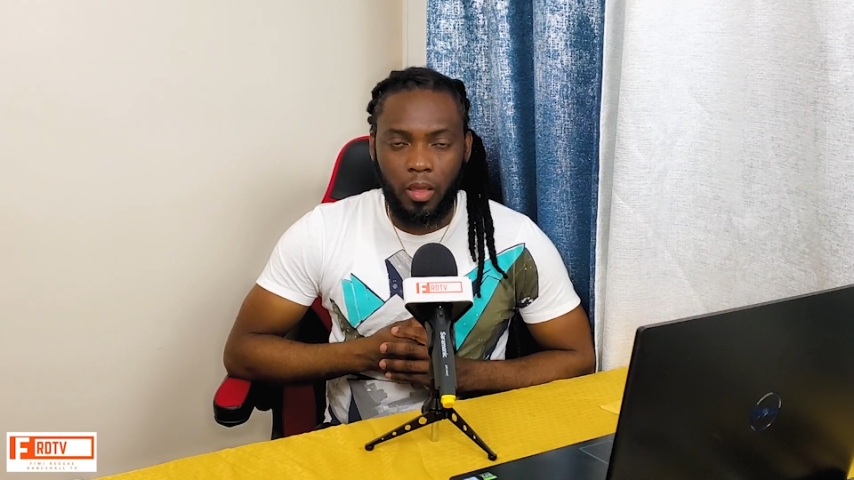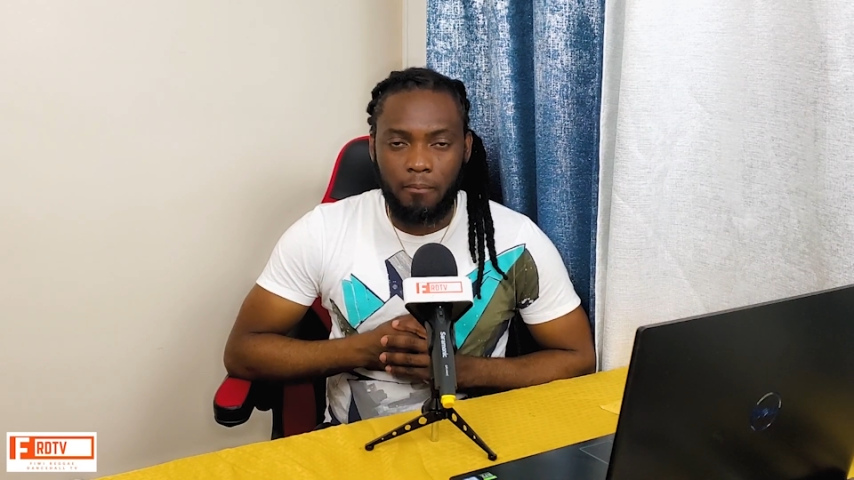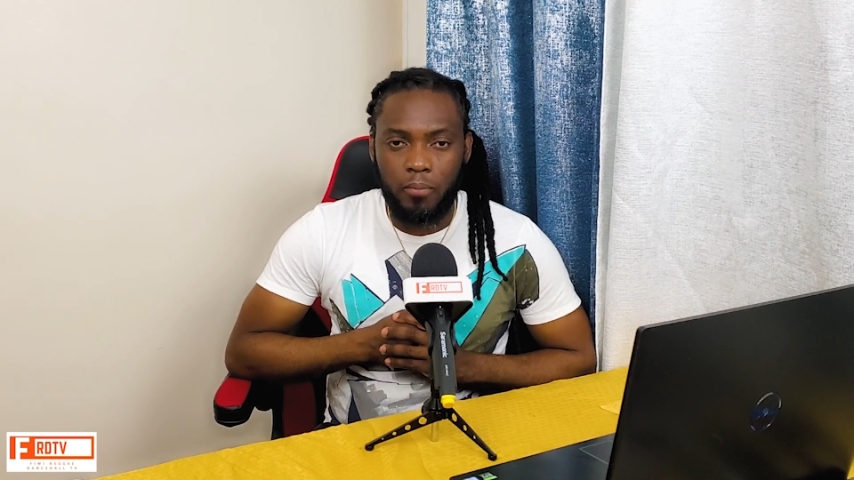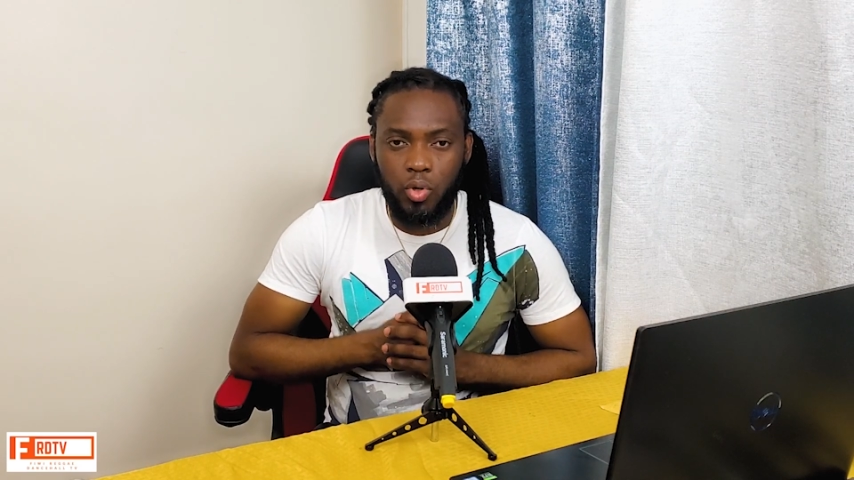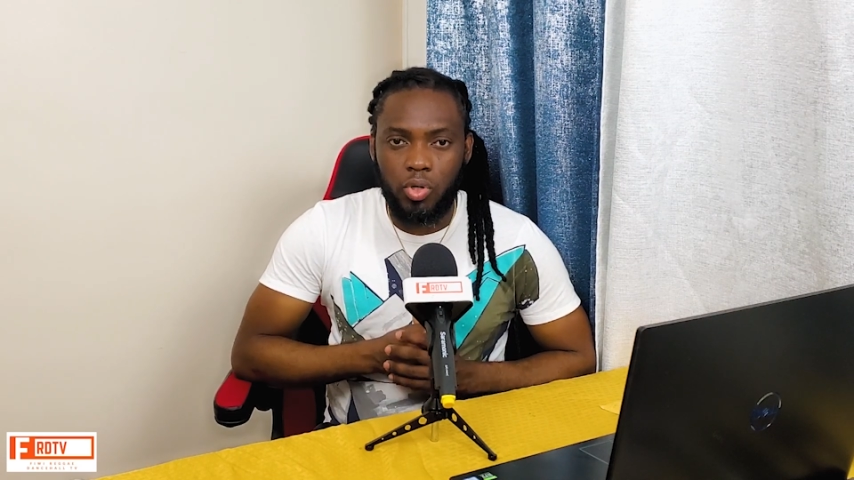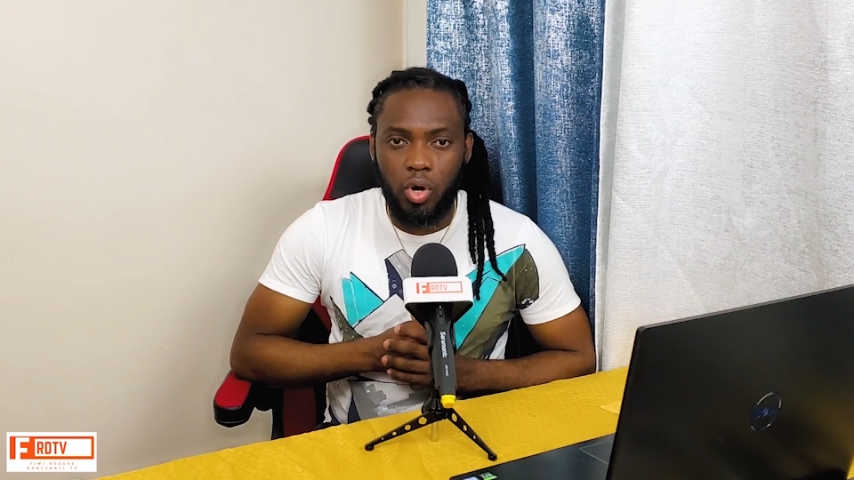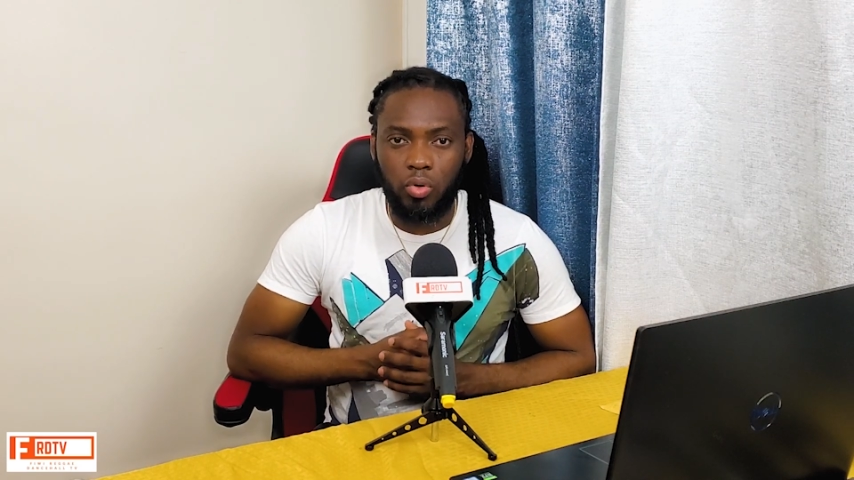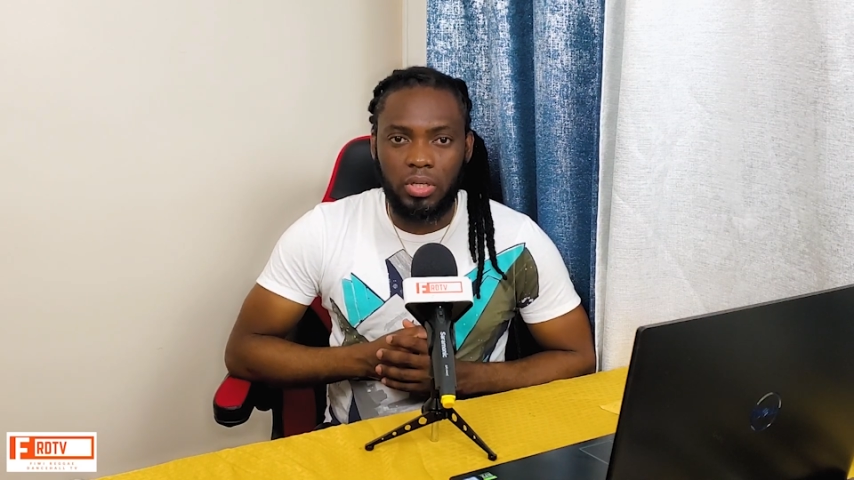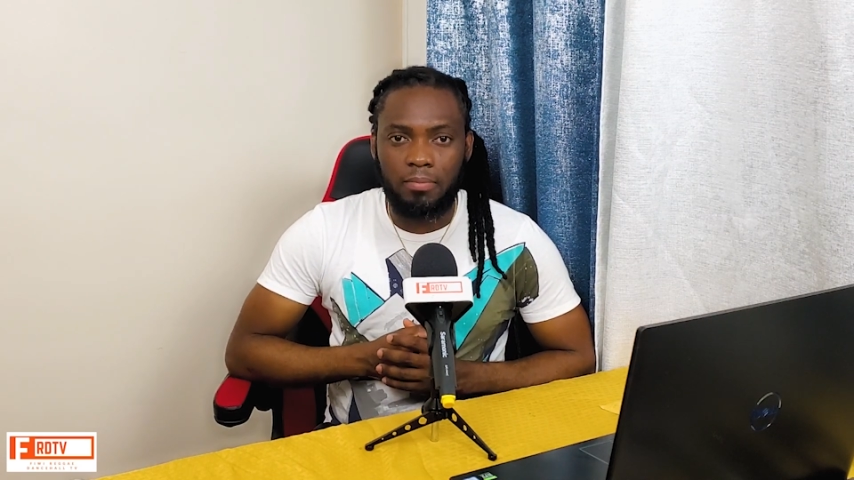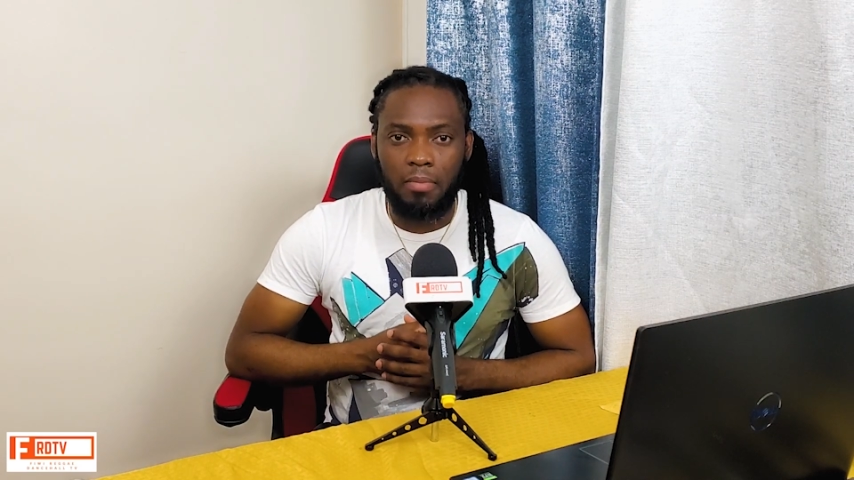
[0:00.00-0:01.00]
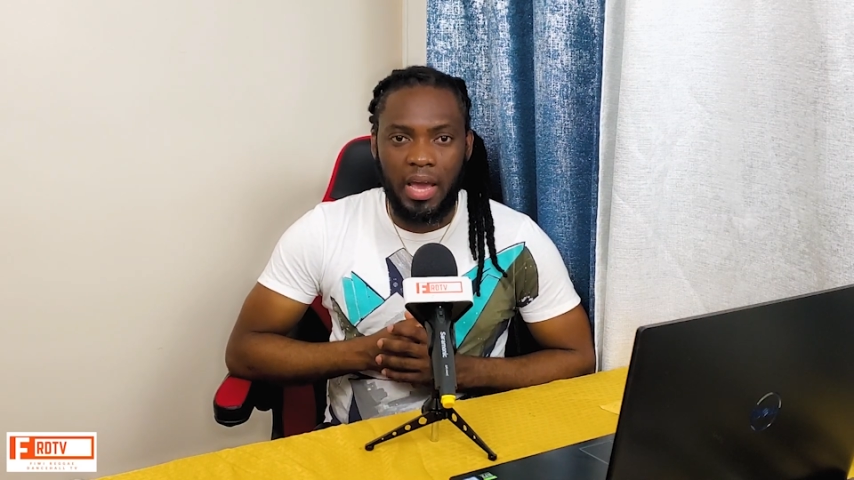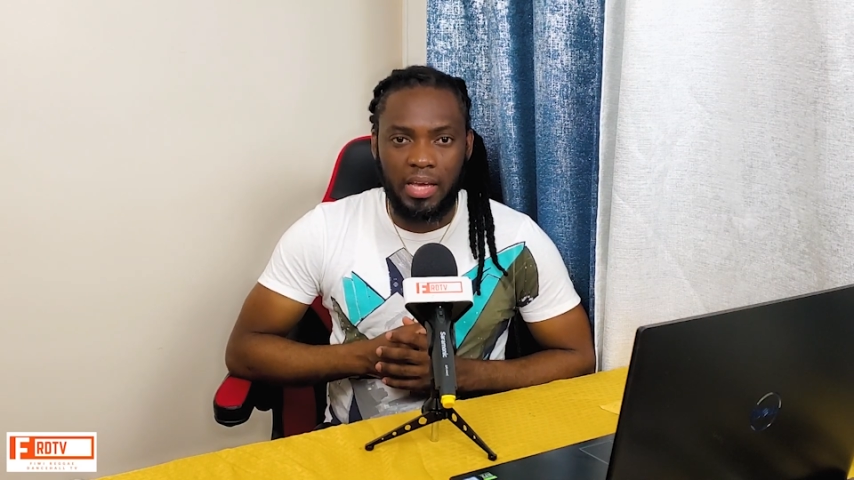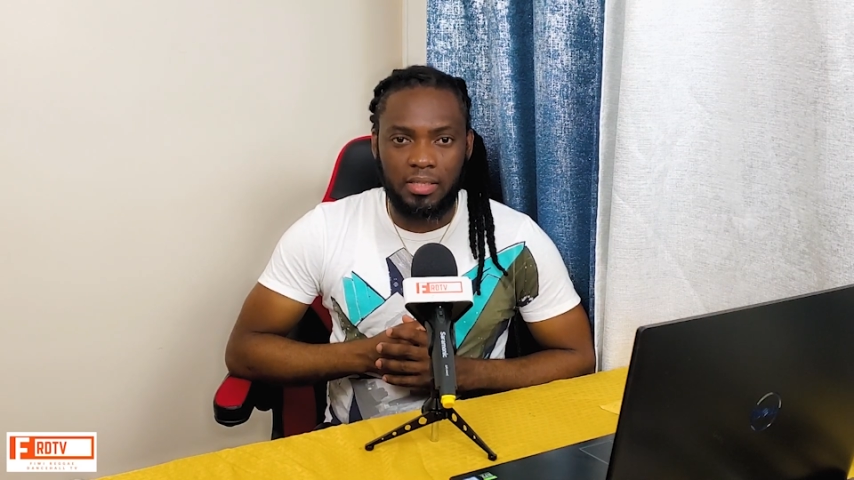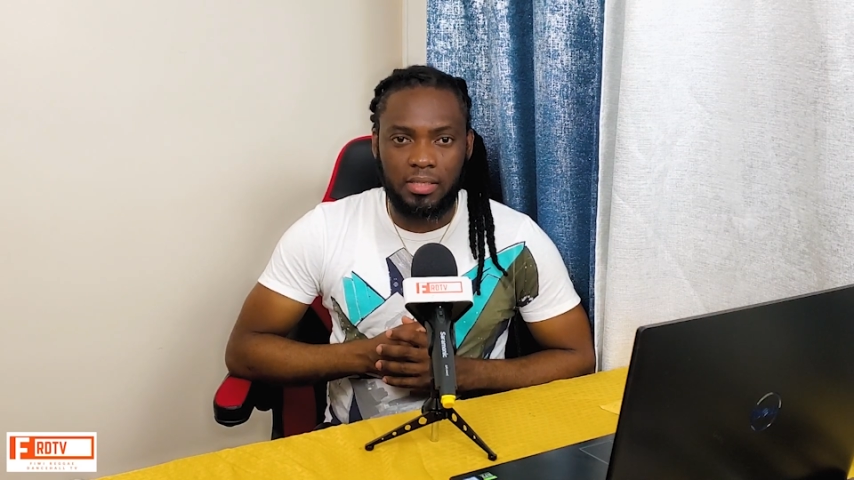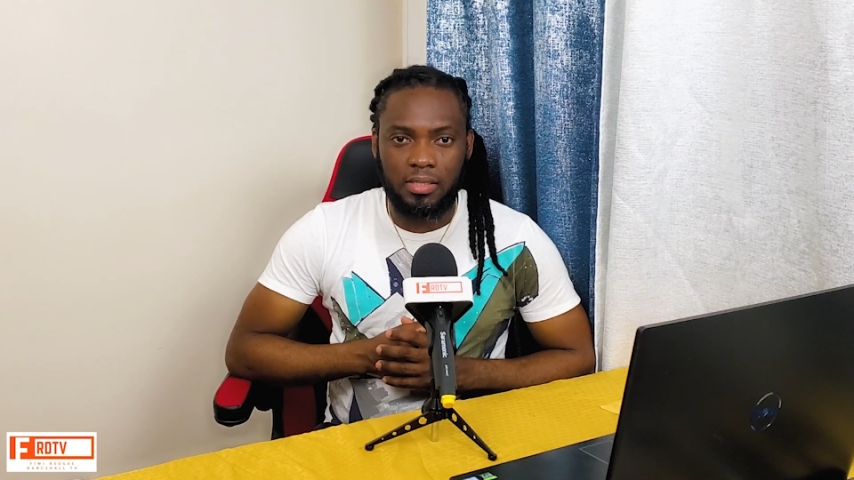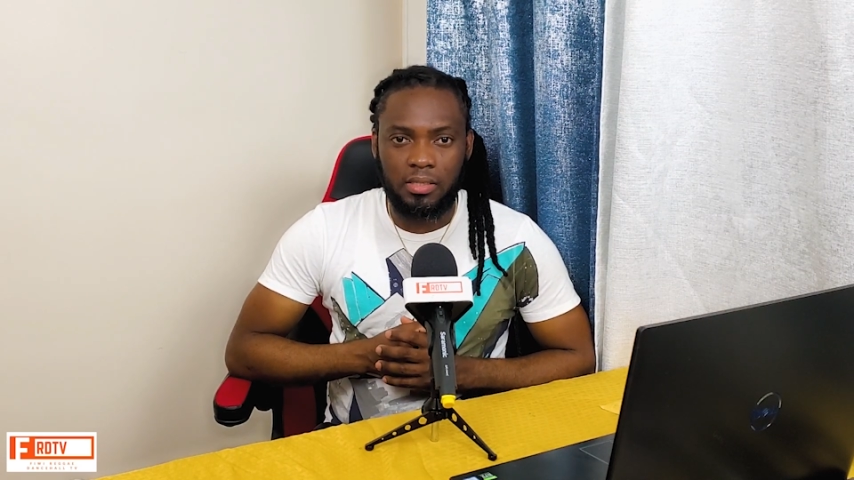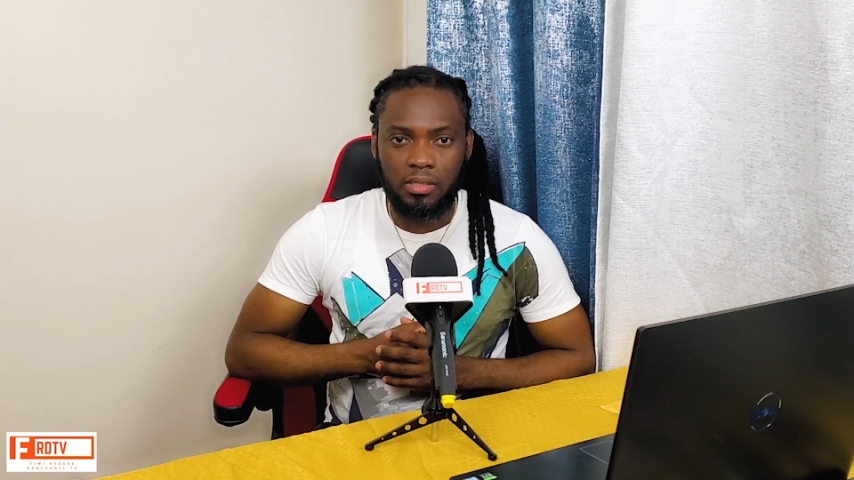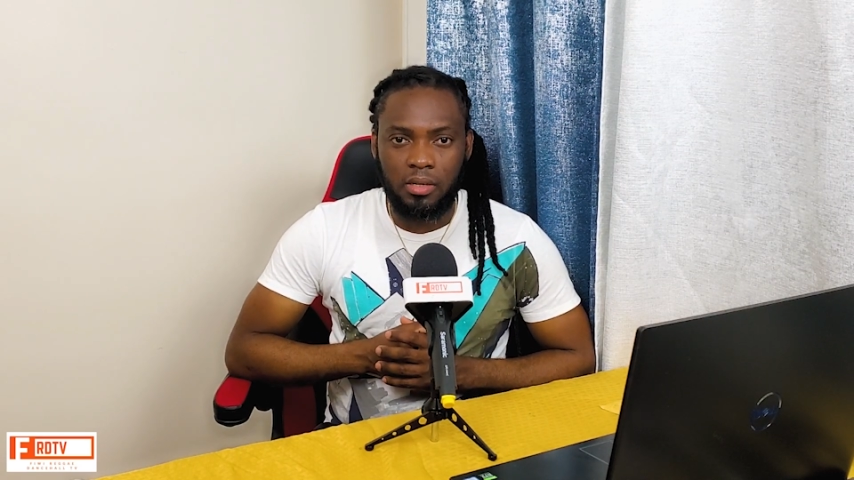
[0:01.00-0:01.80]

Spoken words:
Put down the bias,